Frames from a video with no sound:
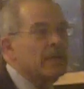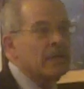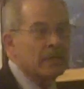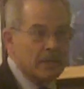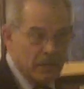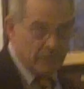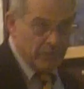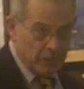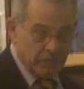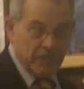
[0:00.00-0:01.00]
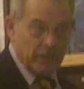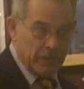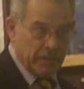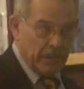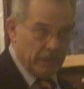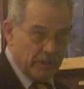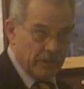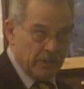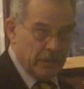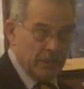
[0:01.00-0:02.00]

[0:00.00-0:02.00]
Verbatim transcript: They in, infiltrated the terrorists,